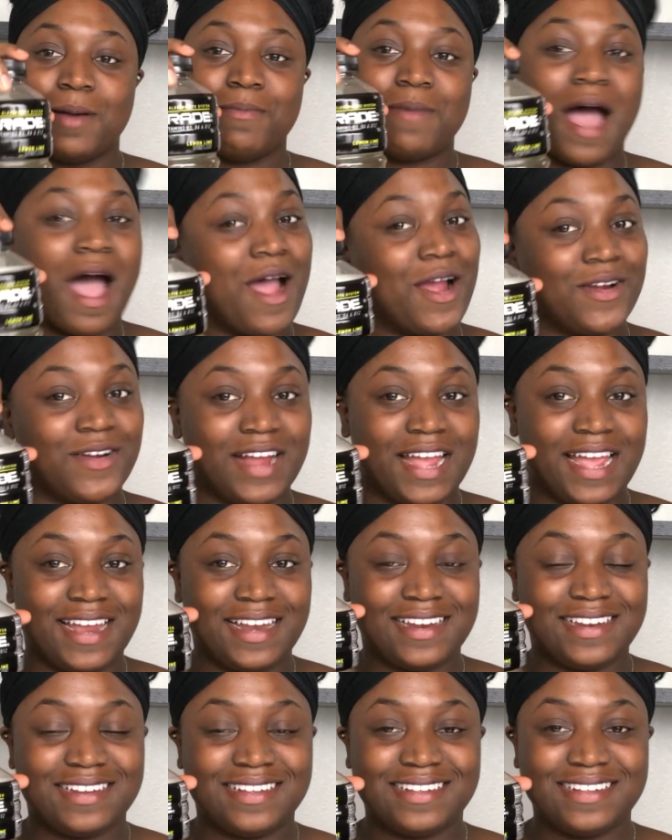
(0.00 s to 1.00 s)

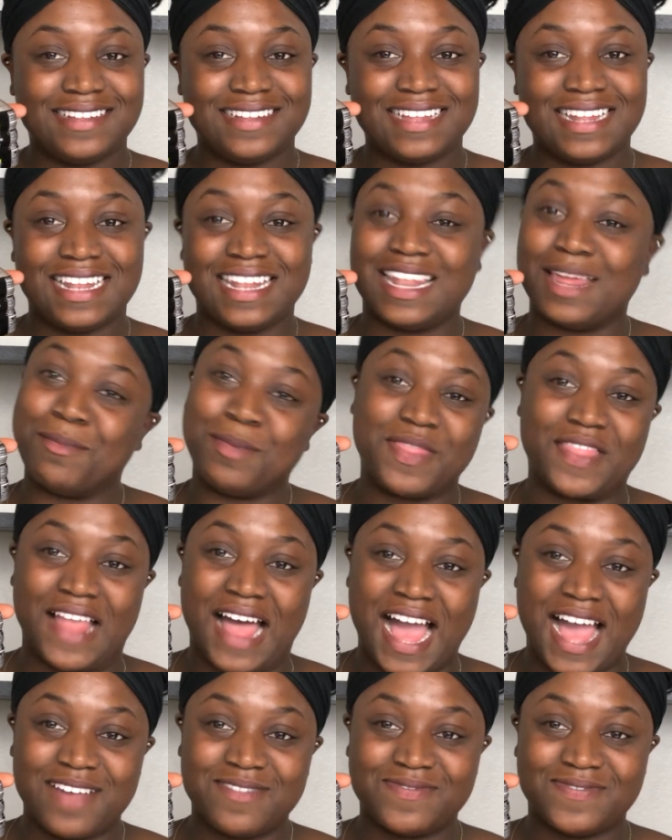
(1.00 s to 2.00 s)
Powerade Lemon
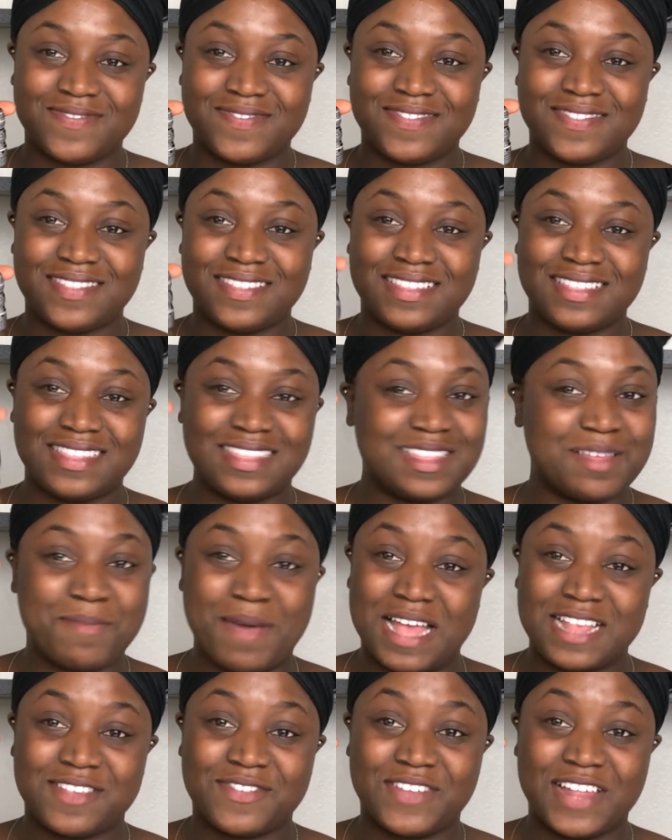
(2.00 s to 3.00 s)
Lime, the
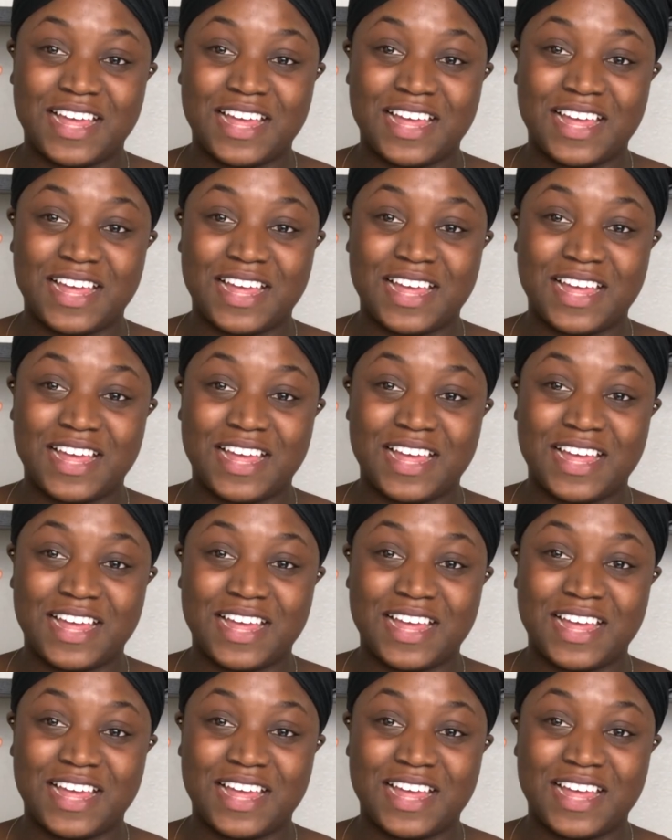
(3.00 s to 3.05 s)
best